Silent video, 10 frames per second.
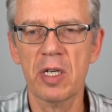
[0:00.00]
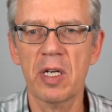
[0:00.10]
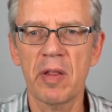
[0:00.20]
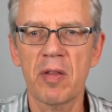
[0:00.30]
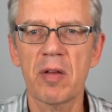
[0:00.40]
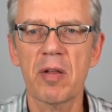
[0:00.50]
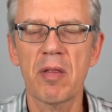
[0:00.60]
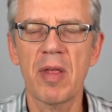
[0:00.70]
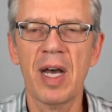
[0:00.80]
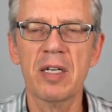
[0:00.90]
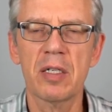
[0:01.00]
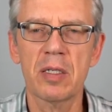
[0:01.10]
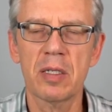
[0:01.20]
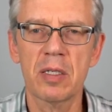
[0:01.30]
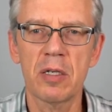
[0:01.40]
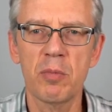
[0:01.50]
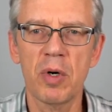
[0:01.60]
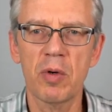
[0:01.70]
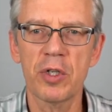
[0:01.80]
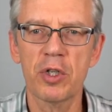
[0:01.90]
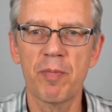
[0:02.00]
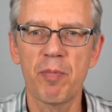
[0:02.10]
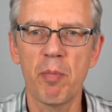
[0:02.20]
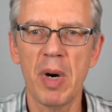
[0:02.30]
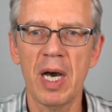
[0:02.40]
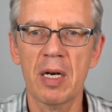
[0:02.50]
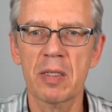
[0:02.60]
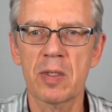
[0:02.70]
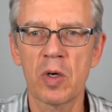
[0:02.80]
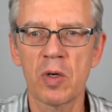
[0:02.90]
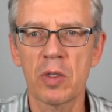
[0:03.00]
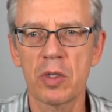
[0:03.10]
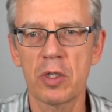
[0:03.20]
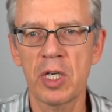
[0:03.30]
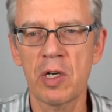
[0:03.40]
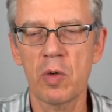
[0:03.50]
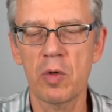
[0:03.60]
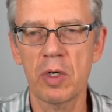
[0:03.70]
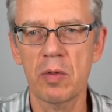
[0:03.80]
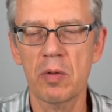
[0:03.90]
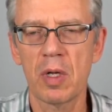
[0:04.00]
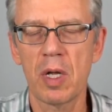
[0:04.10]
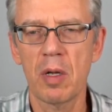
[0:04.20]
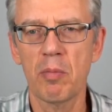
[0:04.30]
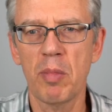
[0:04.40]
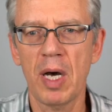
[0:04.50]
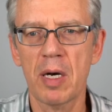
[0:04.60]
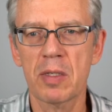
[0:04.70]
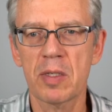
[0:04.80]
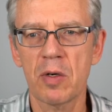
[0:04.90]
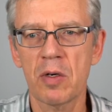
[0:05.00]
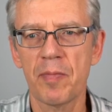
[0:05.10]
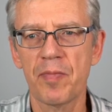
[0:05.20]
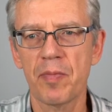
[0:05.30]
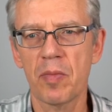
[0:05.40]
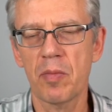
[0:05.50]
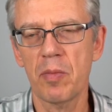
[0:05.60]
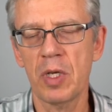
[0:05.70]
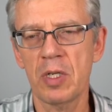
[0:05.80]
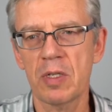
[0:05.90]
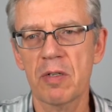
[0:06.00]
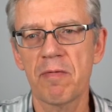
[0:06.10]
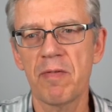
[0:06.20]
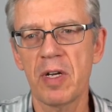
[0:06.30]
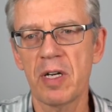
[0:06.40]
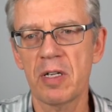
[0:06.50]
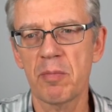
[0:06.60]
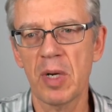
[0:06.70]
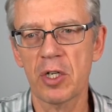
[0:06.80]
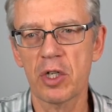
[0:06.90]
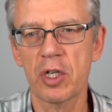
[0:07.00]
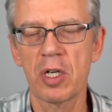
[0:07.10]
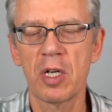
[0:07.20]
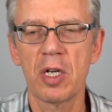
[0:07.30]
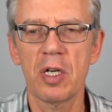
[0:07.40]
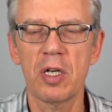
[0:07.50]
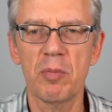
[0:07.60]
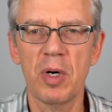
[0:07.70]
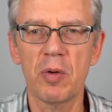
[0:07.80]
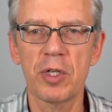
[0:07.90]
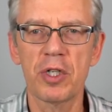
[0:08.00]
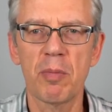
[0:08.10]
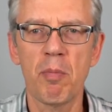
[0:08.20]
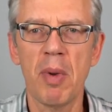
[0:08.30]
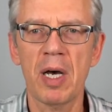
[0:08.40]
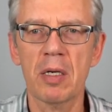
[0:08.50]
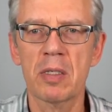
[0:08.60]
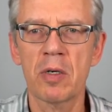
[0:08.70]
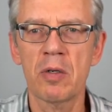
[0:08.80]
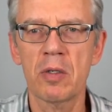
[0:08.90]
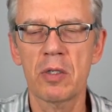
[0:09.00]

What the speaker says: and that is in Polish bardzo dziękuję. Bardzo means very much in Polish. Bardzo